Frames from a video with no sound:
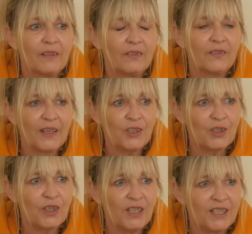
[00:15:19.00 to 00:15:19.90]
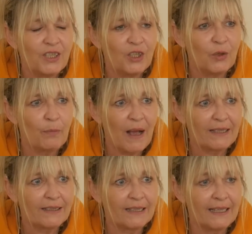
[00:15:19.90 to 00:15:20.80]
They cheated you
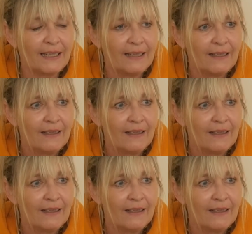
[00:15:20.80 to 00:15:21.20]
badly